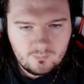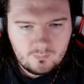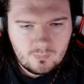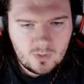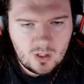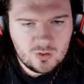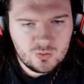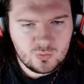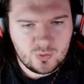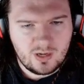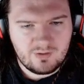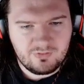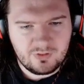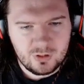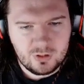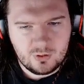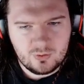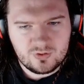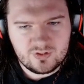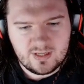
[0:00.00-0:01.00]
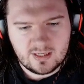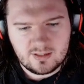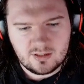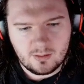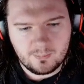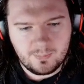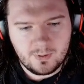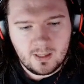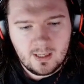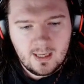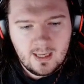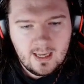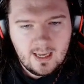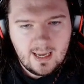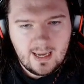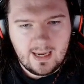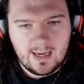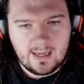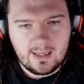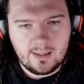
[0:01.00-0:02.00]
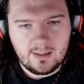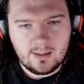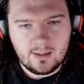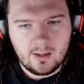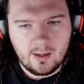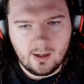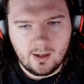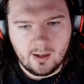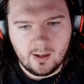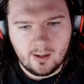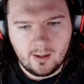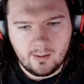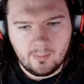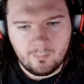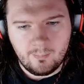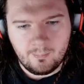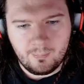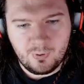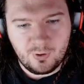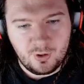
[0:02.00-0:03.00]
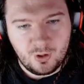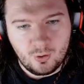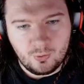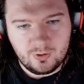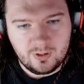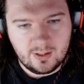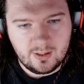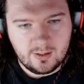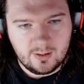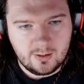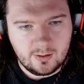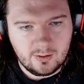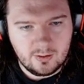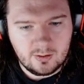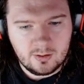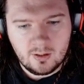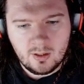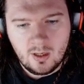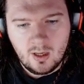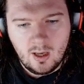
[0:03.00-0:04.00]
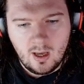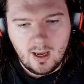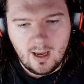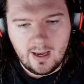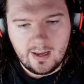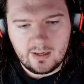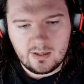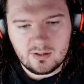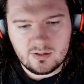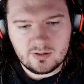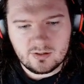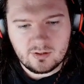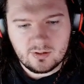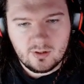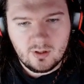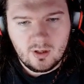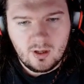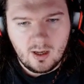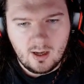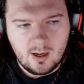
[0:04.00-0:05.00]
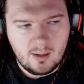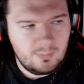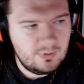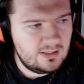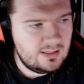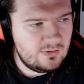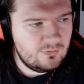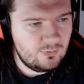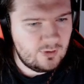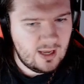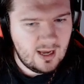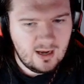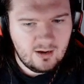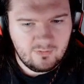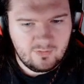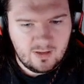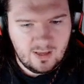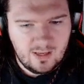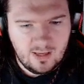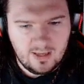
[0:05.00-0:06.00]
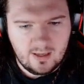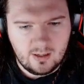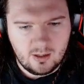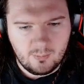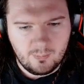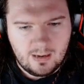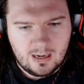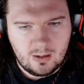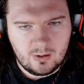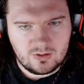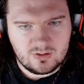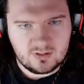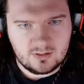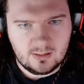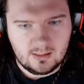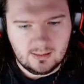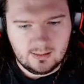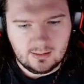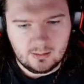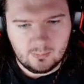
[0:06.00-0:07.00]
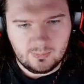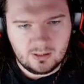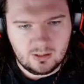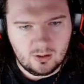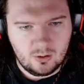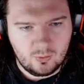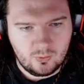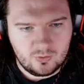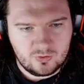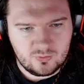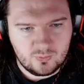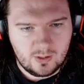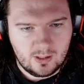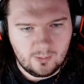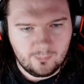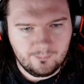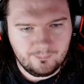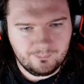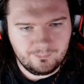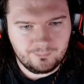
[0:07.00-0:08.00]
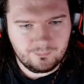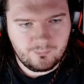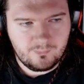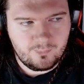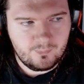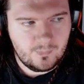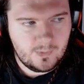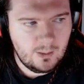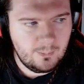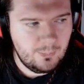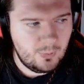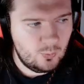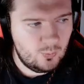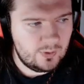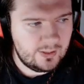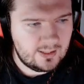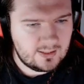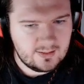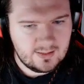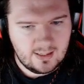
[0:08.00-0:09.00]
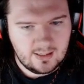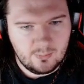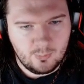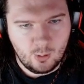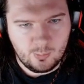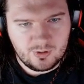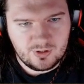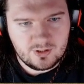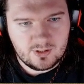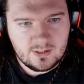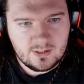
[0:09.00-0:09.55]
So we have the new setup in Pannonia here, and I believe we have a comparison a little bit lower as well, but we'll get to that in a moment.